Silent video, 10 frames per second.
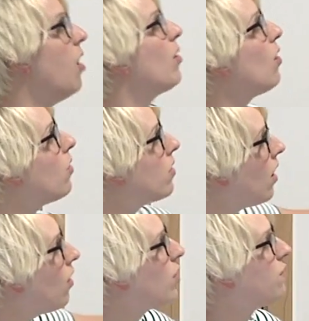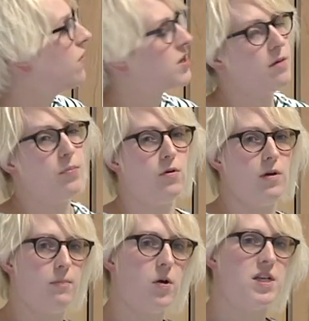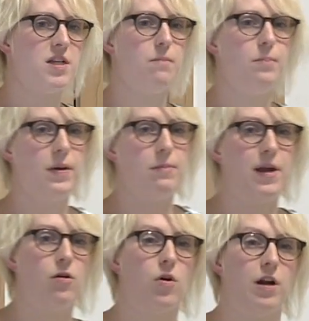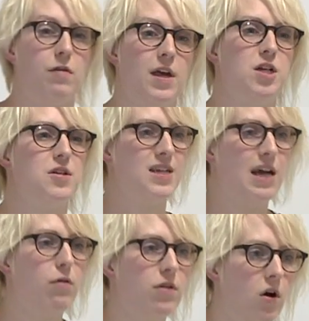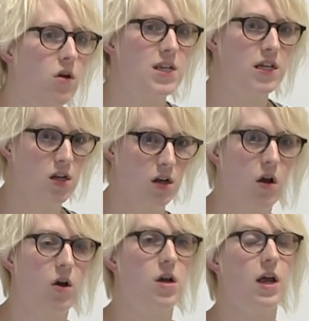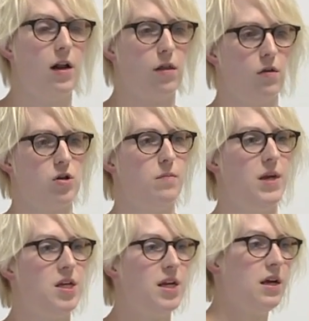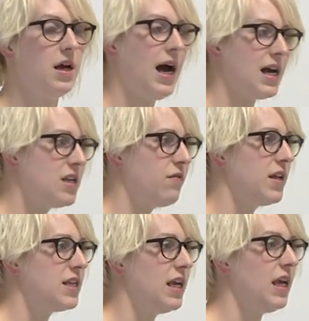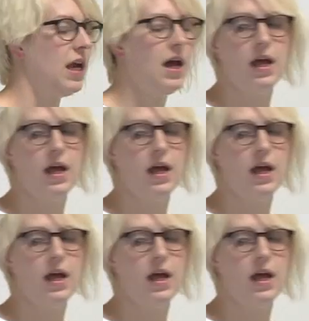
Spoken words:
We all know that funding bodies and peer organisations are now starting to look at social media activity